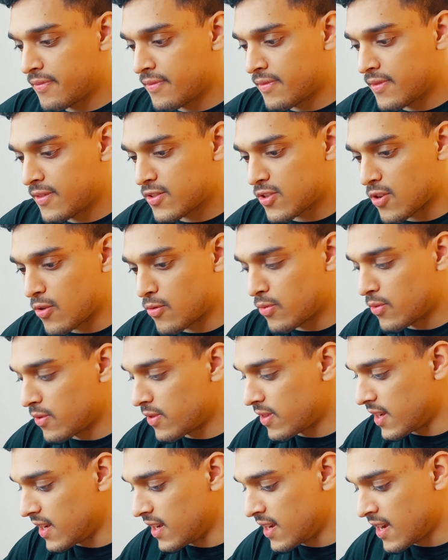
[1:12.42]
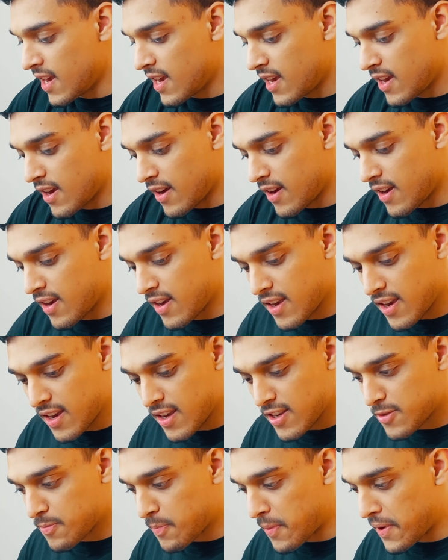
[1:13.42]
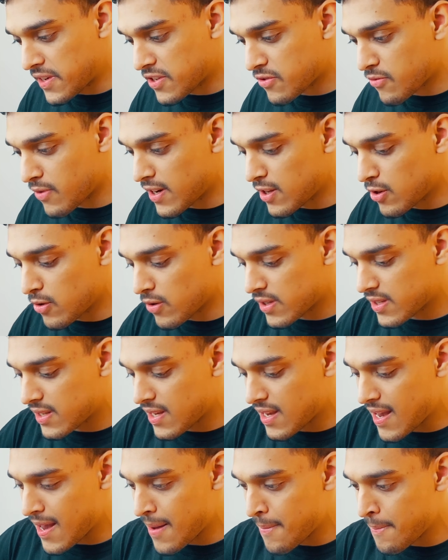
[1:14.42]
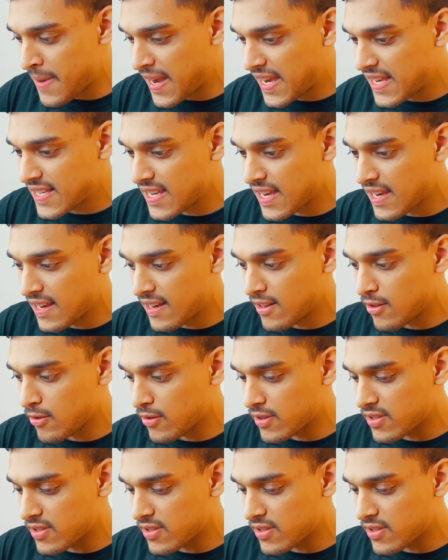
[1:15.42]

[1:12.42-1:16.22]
So the space gray looks amazing, looks